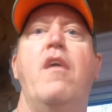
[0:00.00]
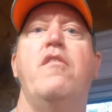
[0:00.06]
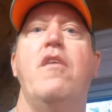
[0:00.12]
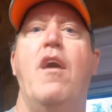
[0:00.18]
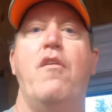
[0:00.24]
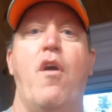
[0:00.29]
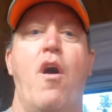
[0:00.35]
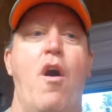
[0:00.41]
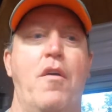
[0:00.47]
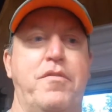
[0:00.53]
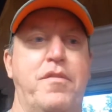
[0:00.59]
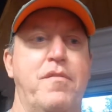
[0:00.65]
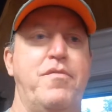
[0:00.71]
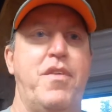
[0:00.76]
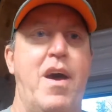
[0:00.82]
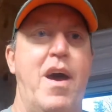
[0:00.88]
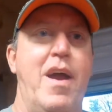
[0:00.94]
another
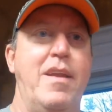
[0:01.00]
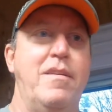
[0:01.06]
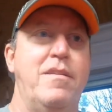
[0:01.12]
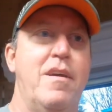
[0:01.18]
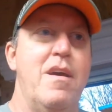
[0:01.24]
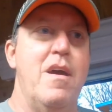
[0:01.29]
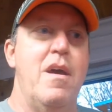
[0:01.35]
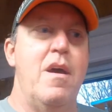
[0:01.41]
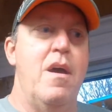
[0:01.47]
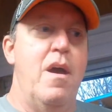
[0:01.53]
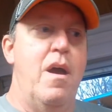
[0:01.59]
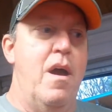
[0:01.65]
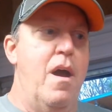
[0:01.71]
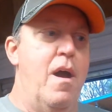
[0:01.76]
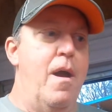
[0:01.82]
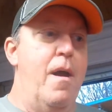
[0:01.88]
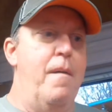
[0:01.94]
awesome site.
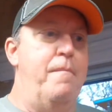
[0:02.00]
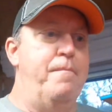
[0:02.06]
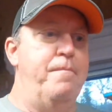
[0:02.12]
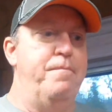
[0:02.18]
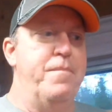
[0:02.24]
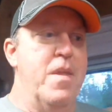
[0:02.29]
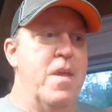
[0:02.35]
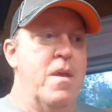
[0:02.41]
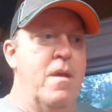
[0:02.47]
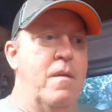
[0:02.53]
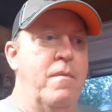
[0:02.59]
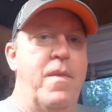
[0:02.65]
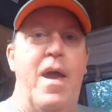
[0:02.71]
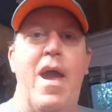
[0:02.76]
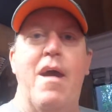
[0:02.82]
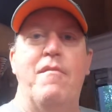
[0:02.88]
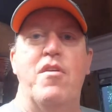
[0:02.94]

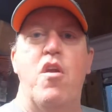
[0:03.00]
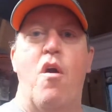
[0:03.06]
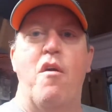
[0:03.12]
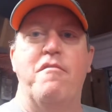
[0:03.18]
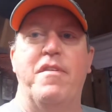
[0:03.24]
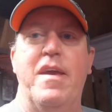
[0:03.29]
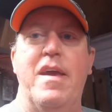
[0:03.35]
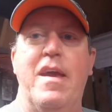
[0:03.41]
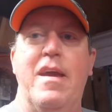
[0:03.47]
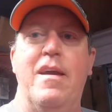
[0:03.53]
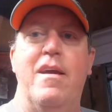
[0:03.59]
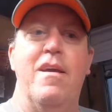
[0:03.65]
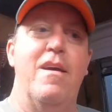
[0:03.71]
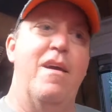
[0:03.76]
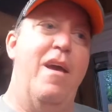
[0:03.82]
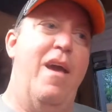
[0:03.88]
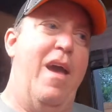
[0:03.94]
They have an RV,
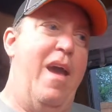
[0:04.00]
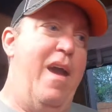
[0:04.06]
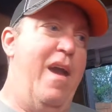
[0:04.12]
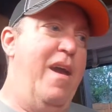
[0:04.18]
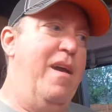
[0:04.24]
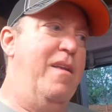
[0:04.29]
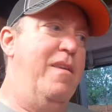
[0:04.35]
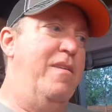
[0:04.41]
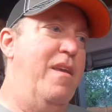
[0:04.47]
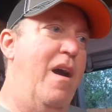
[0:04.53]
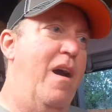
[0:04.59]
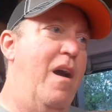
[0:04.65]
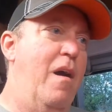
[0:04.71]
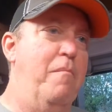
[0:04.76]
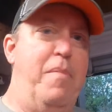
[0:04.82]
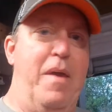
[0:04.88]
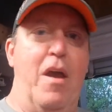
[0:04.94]
and
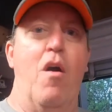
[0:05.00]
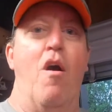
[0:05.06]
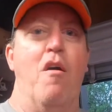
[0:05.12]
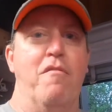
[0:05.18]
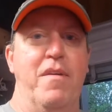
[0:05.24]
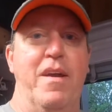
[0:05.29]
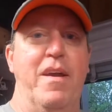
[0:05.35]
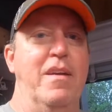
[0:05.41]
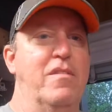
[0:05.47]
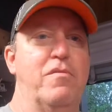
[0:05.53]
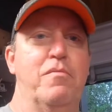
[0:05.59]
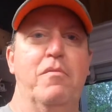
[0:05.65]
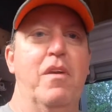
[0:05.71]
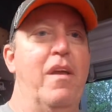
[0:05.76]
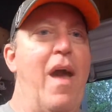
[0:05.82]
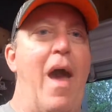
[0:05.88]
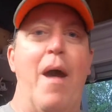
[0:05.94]
a big RV. It's
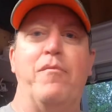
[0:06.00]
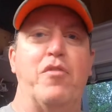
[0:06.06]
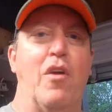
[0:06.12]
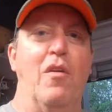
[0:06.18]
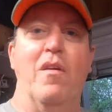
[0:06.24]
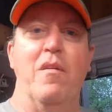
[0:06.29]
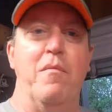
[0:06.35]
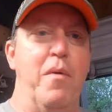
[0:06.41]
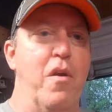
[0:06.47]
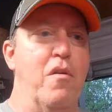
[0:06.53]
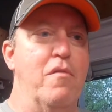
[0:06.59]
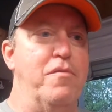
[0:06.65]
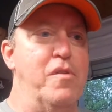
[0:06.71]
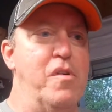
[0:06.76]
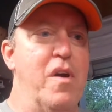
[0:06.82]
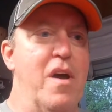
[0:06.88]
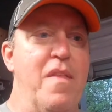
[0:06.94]
absolutely
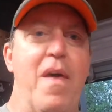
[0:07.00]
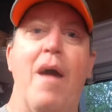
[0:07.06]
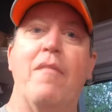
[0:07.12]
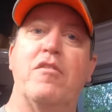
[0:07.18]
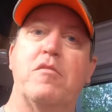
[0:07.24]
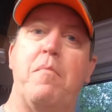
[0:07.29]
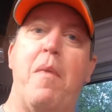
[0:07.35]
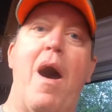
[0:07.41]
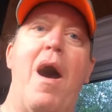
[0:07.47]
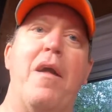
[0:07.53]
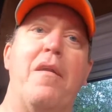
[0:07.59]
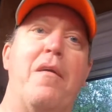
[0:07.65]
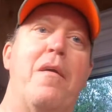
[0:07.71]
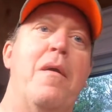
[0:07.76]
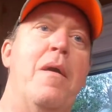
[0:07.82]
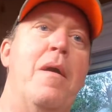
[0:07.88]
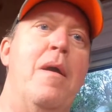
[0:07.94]
beautiful, and they have a
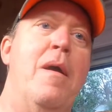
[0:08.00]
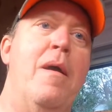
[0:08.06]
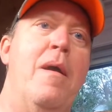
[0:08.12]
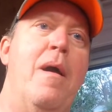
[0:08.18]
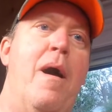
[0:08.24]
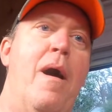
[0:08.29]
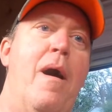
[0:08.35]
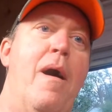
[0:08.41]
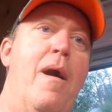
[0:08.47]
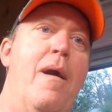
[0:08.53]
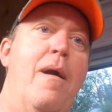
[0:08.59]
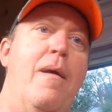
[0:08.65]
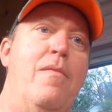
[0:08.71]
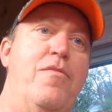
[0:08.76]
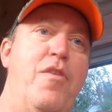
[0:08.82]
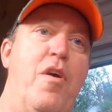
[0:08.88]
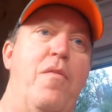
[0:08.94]
Spyder.
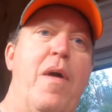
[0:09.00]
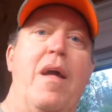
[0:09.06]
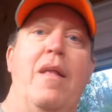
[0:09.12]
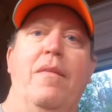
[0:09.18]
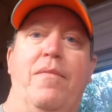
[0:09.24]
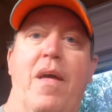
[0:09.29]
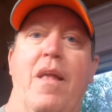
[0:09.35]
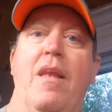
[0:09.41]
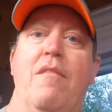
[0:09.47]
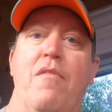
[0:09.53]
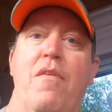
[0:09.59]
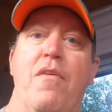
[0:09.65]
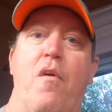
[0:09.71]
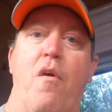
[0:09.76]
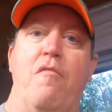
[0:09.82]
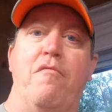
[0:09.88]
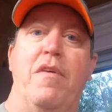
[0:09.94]
And so they live in
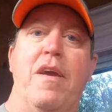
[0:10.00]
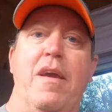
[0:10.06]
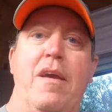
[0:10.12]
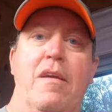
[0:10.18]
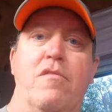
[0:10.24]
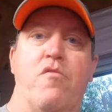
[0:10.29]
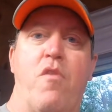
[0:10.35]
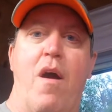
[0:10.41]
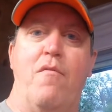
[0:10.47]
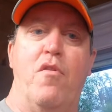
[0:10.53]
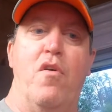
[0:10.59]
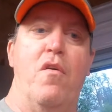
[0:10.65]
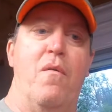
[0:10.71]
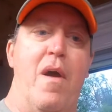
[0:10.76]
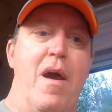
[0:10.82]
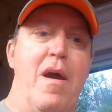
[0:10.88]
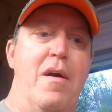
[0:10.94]
their RV and travel
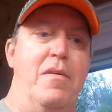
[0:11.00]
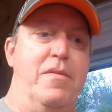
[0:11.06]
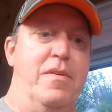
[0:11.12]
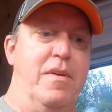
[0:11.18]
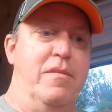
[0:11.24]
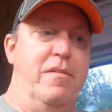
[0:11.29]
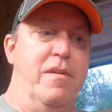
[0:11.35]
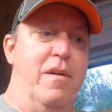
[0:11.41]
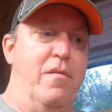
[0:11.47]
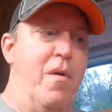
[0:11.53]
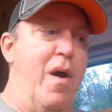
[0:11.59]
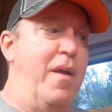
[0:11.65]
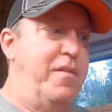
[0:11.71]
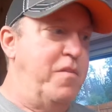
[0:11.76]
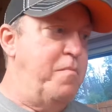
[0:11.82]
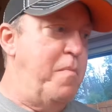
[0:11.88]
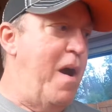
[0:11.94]
around and
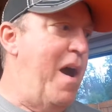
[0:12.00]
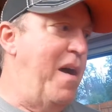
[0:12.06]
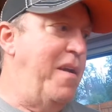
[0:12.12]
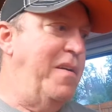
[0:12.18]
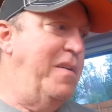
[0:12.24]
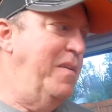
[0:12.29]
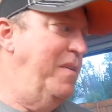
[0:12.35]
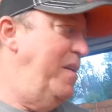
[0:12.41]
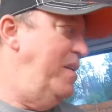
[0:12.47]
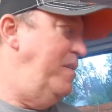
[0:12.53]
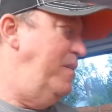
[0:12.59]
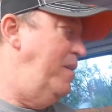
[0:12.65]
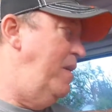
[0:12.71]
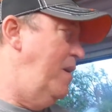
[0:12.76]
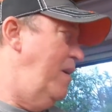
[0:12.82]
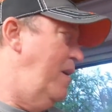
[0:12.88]
ride the Spyder, and